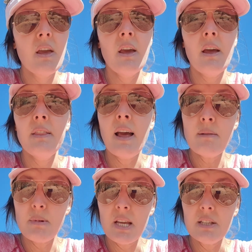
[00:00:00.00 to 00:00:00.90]
And
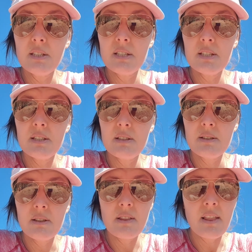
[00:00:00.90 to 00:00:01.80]
that means
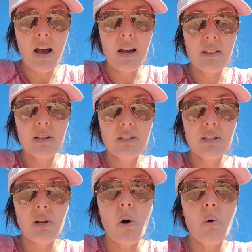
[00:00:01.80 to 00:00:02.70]
that this
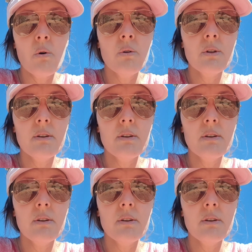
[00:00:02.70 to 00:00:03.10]
is whole,